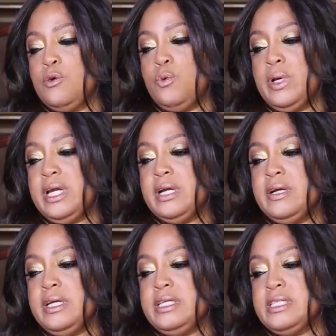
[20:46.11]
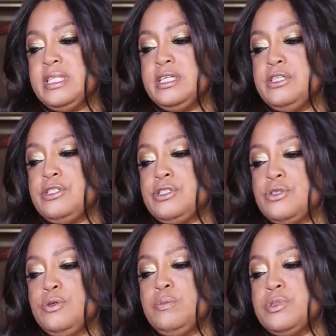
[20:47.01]
where is
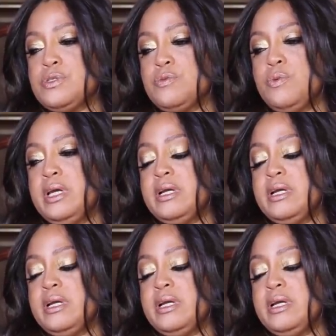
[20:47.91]
this